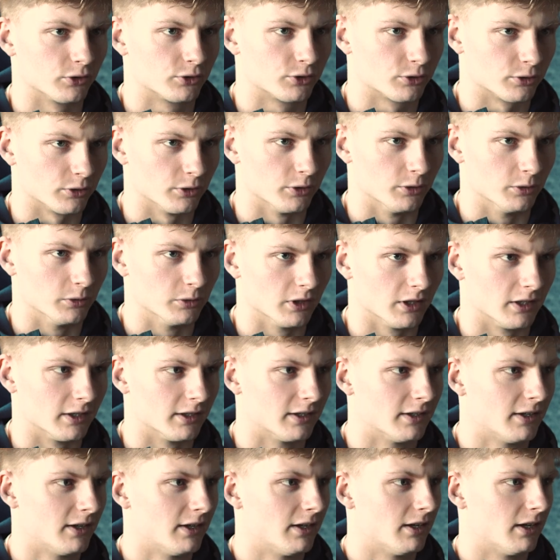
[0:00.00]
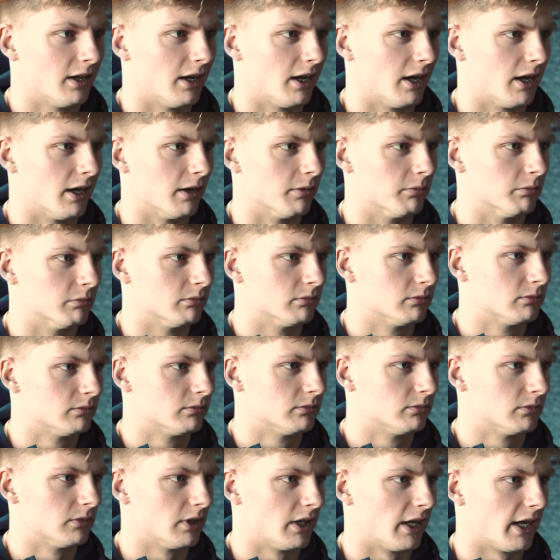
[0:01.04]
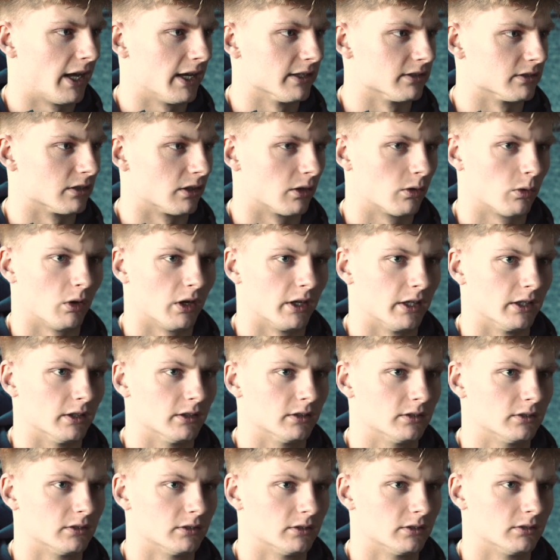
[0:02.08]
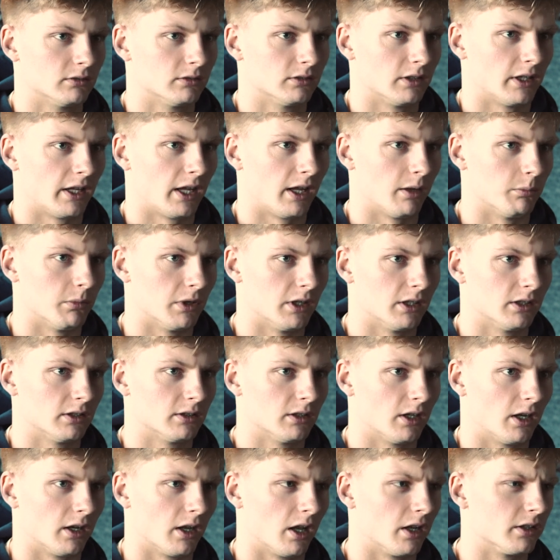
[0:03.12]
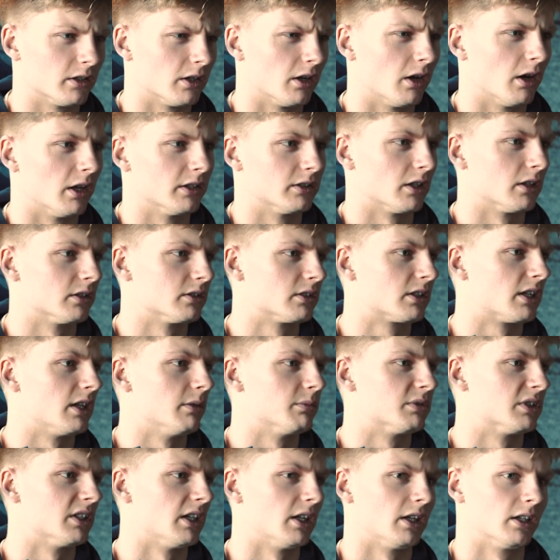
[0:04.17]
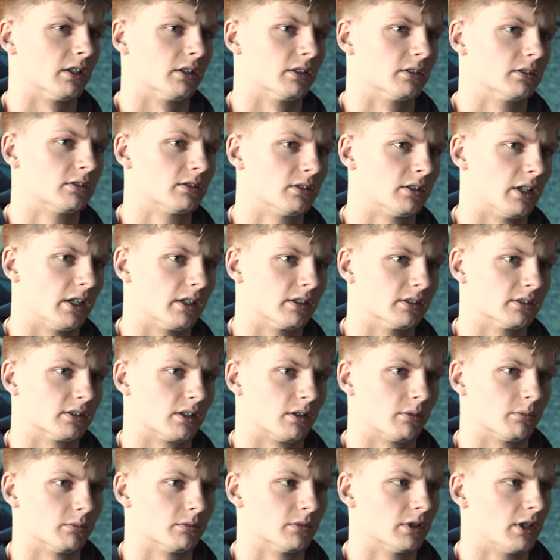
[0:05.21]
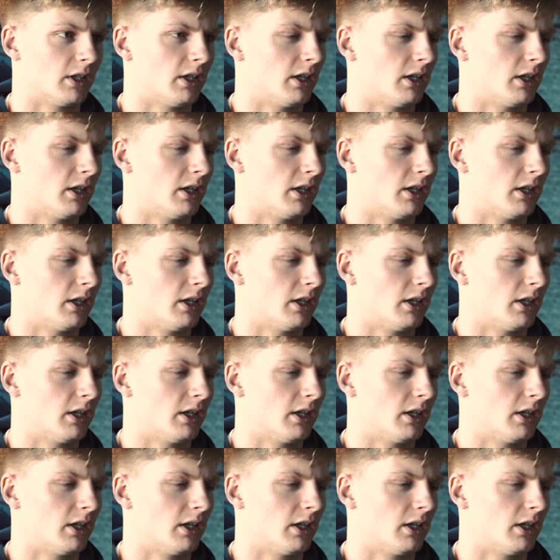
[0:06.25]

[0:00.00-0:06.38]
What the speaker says: true. It hasn't quite hit me. I don't know. I just keep seeing things, and